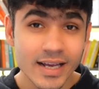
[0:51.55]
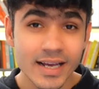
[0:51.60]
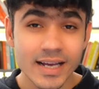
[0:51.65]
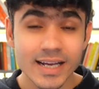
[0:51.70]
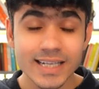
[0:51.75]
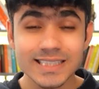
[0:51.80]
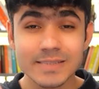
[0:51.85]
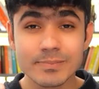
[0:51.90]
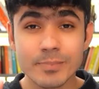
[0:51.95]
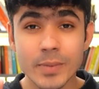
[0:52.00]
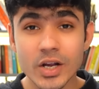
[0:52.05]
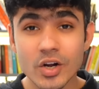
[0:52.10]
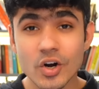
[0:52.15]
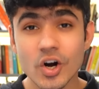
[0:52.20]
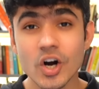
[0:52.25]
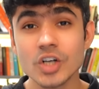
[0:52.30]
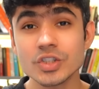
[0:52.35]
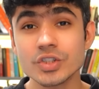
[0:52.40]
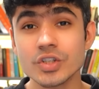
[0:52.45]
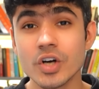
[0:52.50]
is
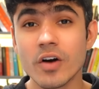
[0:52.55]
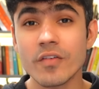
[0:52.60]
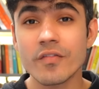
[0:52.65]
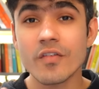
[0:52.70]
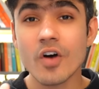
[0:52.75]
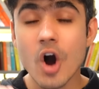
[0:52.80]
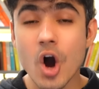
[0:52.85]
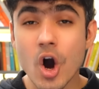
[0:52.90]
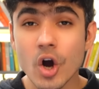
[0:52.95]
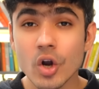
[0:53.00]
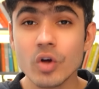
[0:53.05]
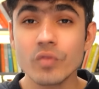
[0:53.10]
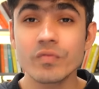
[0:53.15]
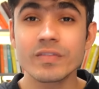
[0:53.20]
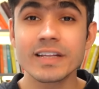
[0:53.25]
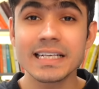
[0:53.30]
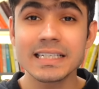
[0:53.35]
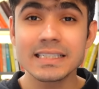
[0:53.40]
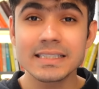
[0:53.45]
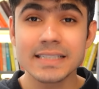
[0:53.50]
because of all of
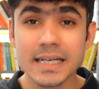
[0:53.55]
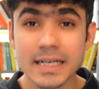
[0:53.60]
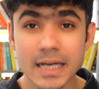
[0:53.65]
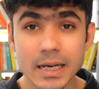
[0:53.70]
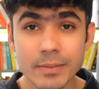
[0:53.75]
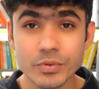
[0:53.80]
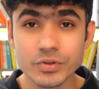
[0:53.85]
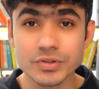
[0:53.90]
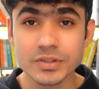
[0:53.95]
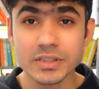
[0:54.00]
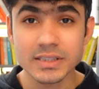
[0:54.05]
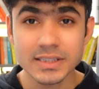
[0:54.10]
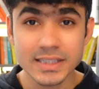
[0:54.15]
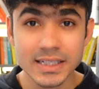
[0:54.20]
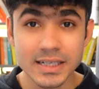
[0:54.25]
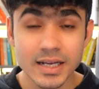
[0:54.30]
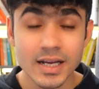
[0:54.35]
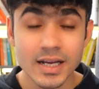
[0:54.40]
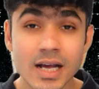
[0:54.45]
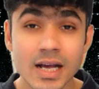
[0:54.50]
these data processing.
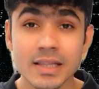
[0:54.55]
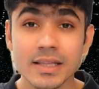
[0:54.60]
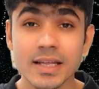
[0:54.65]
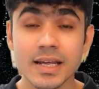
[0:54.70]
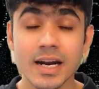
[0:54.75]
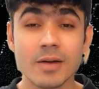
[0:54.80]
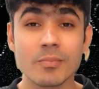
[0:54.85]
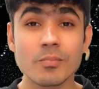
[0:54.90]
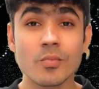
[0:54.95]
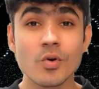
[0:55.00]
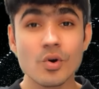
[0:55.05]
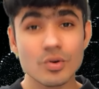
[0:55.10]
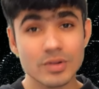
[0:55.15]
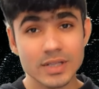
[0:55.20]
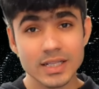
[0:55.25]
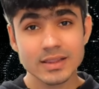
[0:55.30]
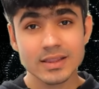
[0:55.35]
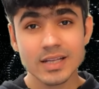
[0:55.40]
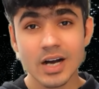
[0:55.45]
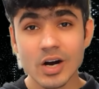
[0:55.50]
There are more
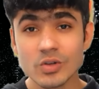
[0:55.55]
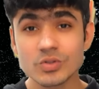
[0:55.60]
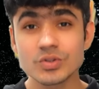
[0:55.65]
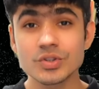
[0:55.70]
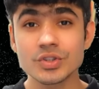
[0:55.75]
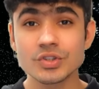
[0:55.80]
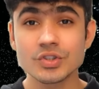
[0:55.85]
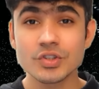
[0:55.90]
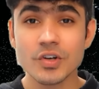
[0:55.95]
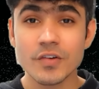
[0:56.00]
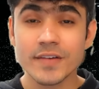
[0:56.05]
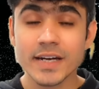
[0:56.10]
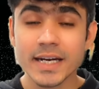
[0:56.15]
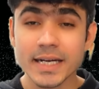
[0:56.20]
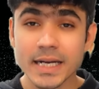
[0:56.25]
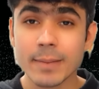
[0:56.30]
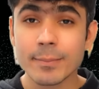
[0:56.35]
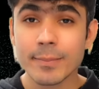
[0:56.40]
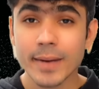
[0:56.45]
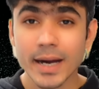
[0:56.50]
than thousands of
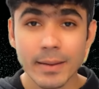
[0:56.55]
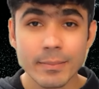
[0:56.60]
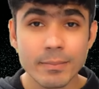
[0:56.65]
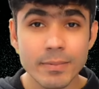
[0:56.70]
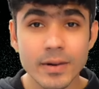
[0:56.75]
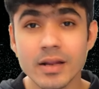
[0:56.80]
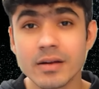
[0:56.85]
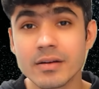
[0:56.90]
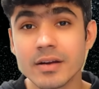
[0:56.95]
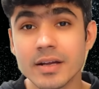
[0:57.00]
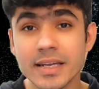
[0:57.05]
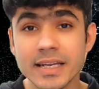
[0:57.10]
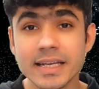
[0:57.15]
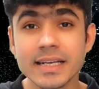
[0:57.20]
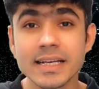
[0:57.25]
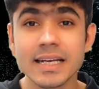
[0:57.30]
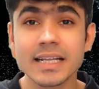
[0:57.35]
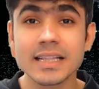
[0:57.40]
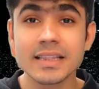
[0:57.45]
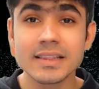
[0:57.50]
data pipelines running
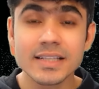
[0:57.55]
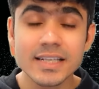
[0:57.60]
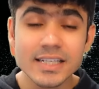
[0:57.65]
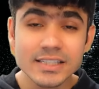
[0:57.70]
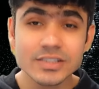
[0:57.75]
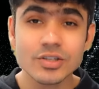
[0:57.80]
in these